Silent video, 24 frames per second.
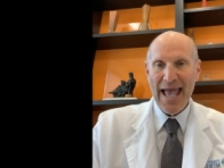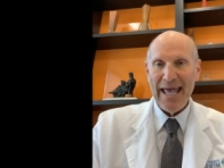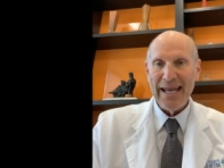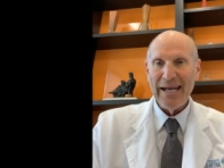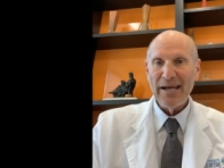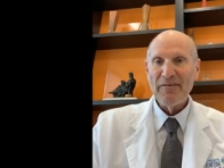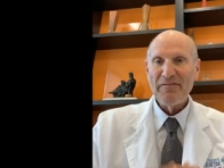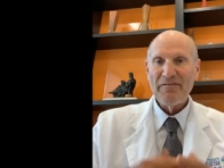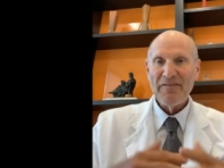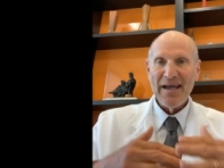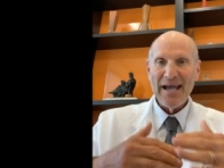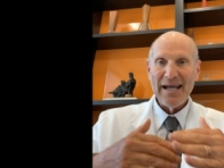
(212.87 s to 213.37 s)

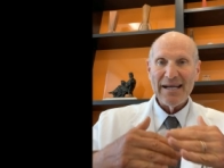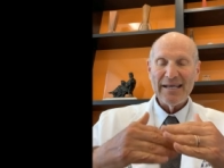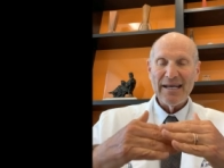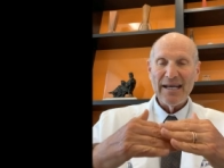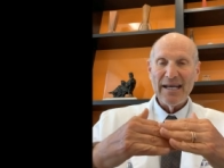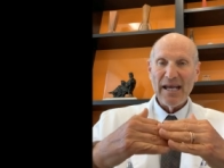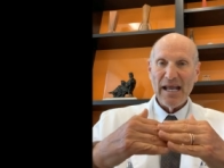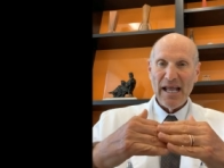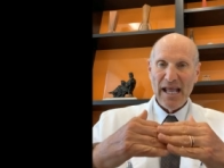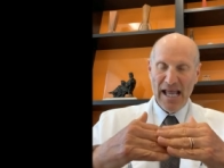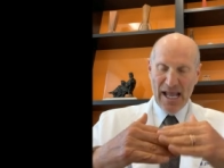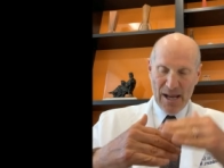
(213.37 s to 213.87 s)
And in
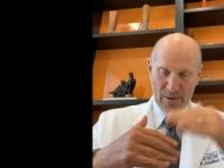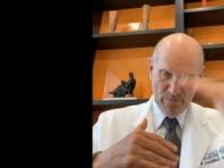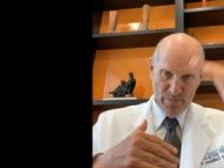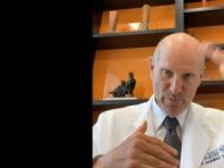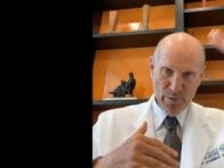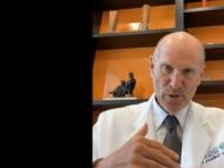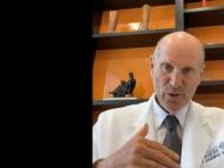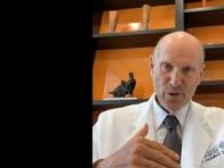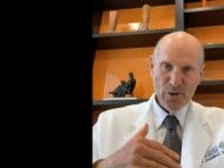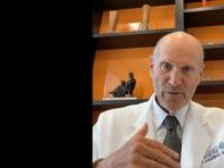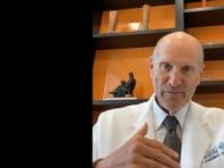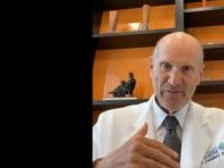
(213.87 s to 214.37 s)
fact, it
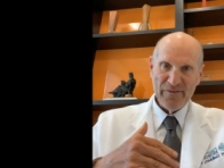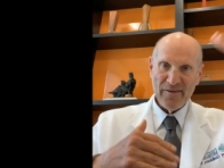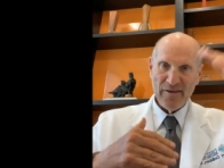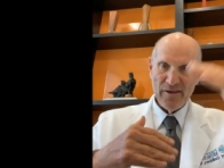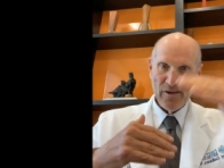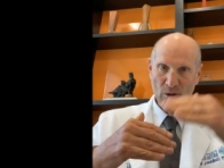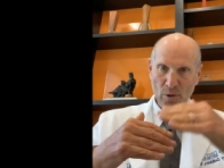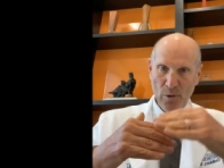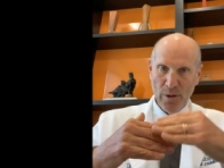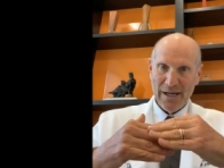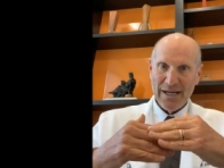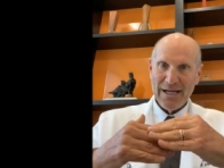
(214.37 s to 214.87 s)

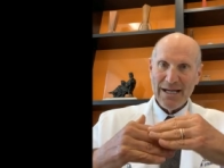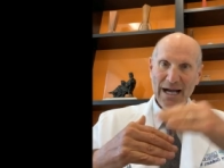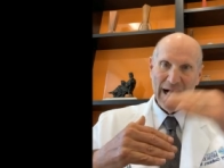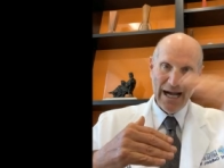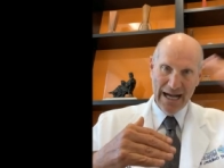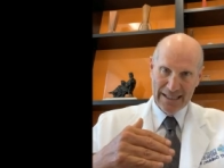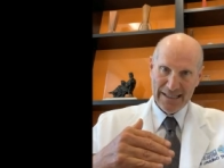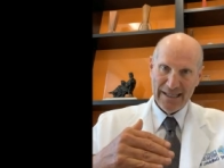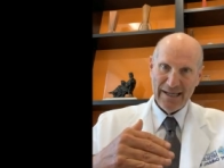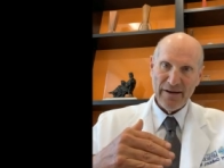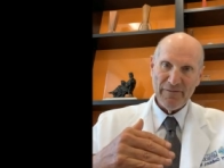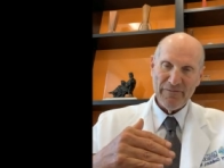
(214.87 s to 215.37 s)
improves your
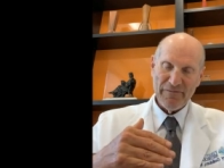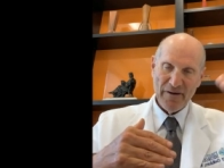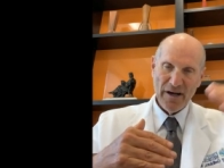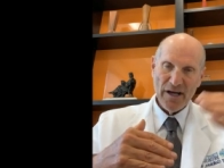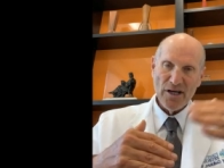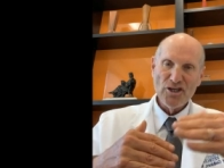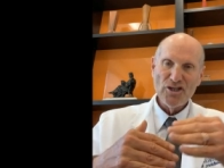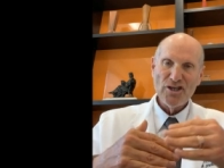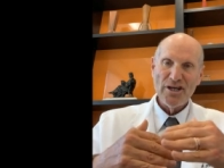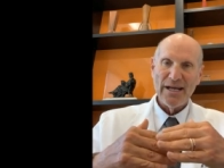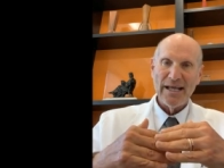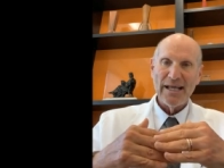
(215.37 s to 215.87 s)
cognitive
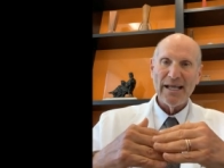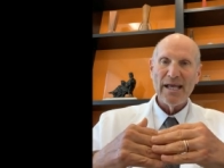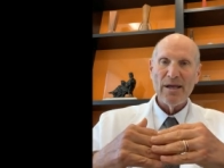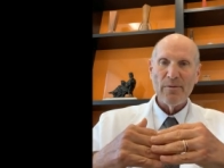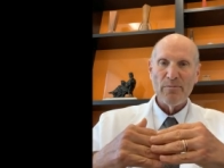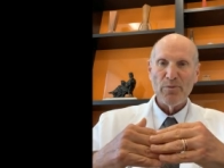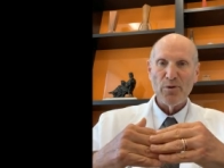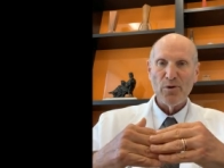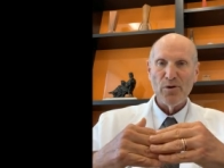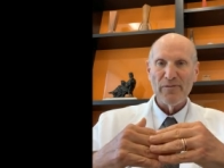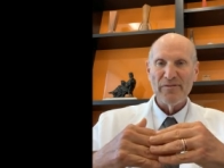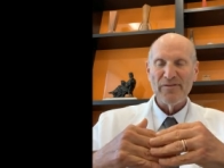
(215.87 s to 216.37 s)
functioning,
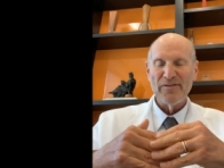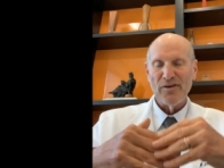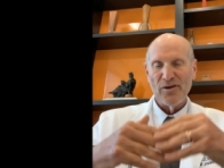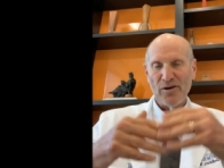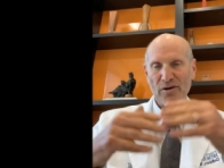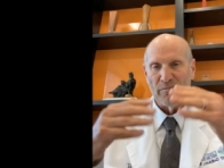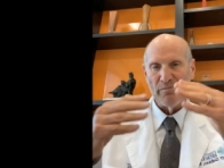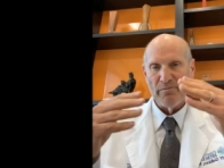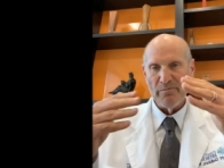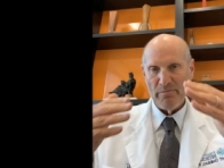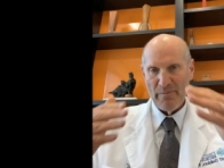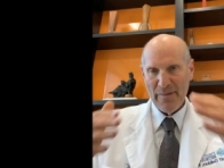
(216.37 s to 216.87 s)

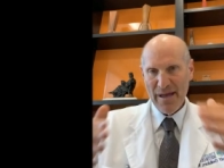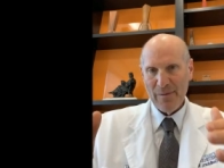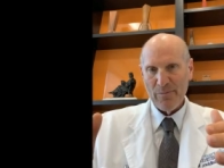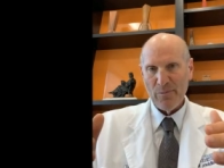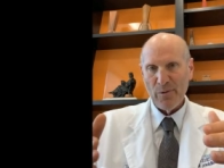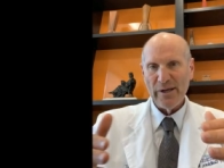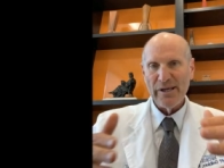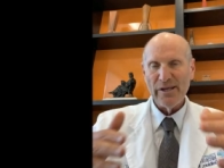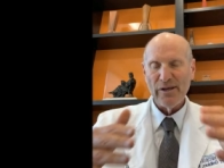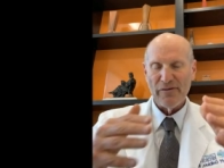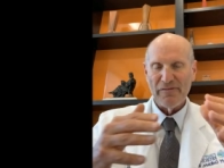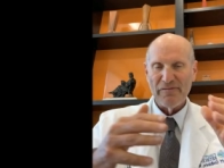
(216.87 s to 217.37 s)
improves your
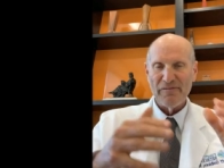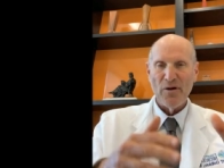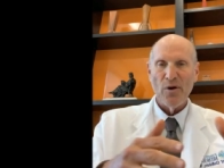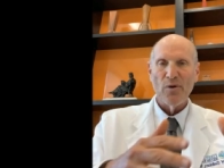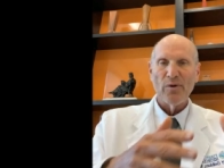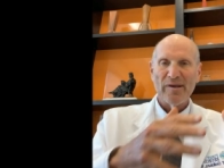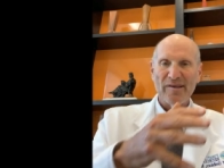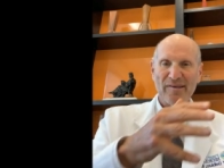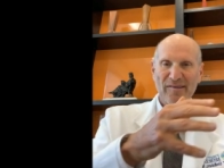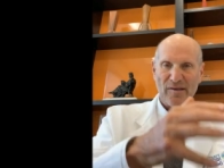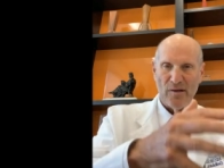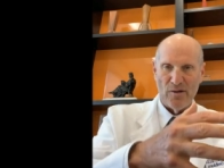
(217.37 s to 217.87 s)
memory, your
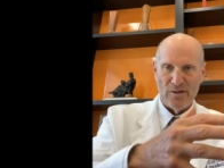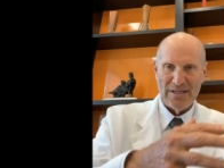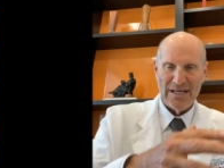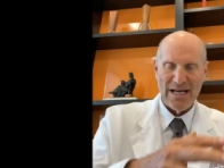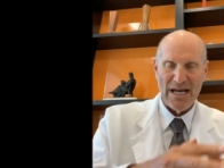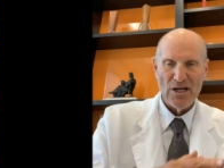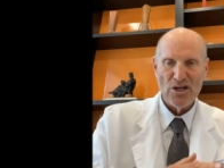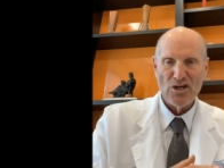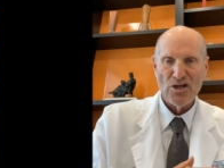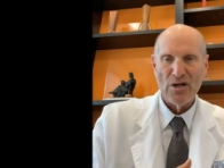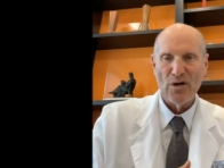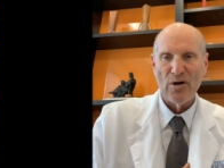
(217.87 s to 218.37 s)
focus, your
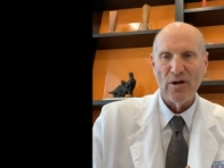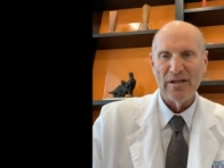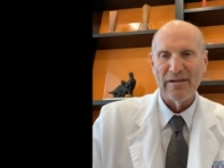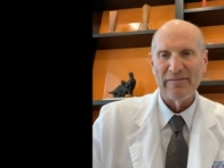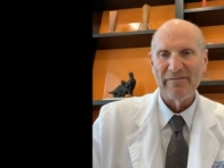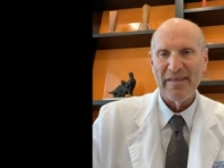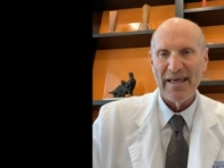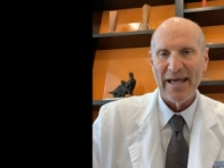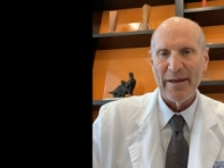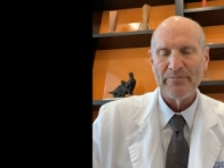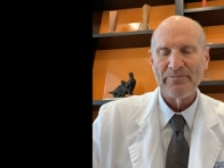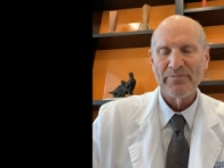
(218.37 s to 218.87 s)
attention,
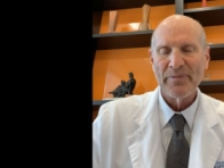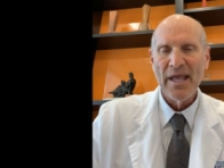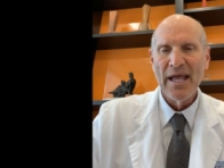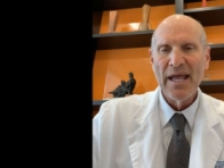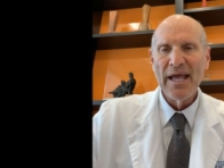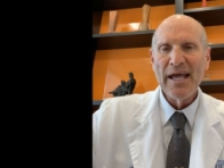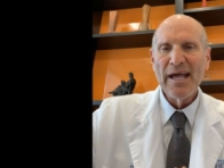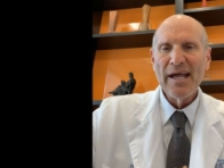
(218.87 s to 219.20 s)
all of that.